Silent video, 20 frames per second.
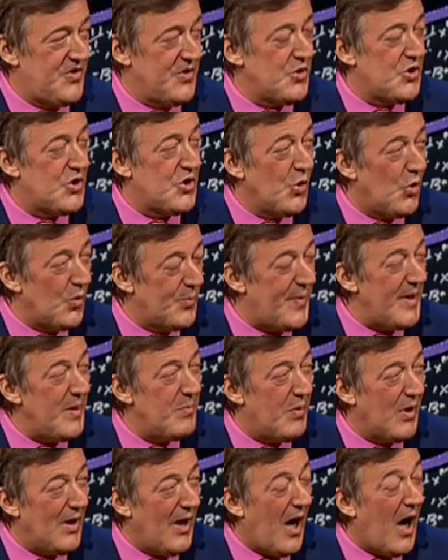that short
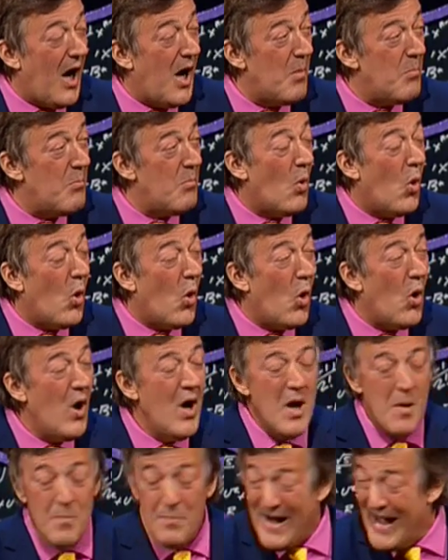people are more
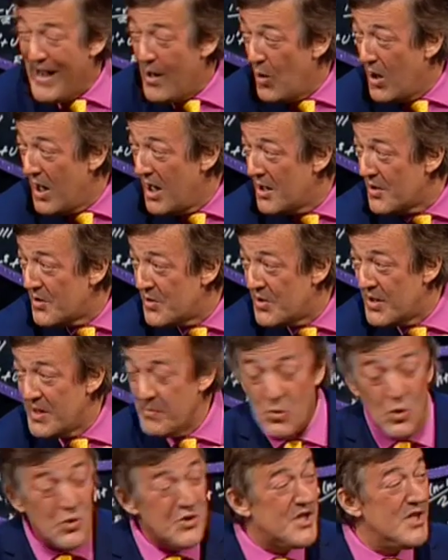power-hungry,
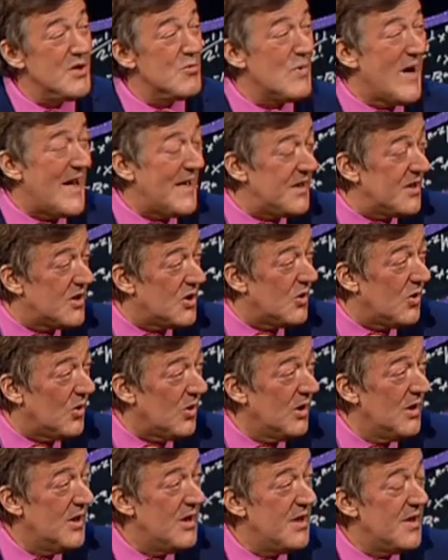more
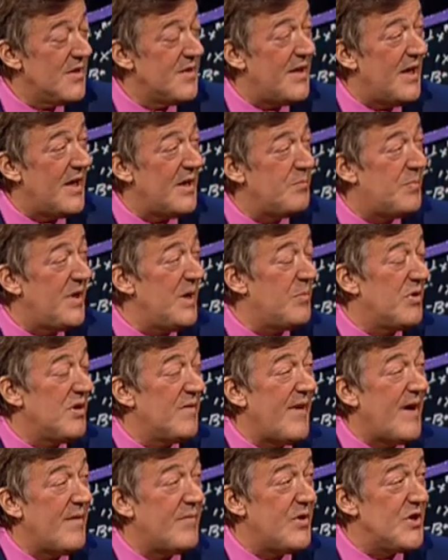tyrannical than people
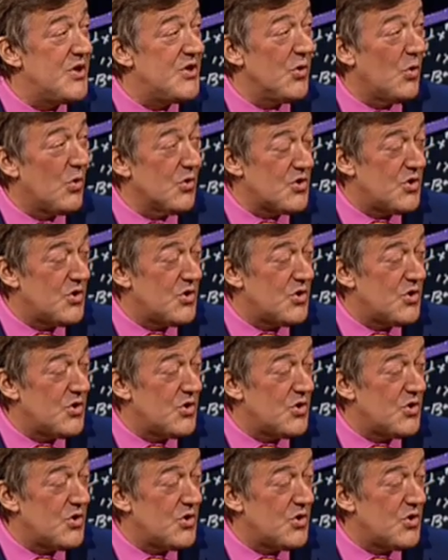of average or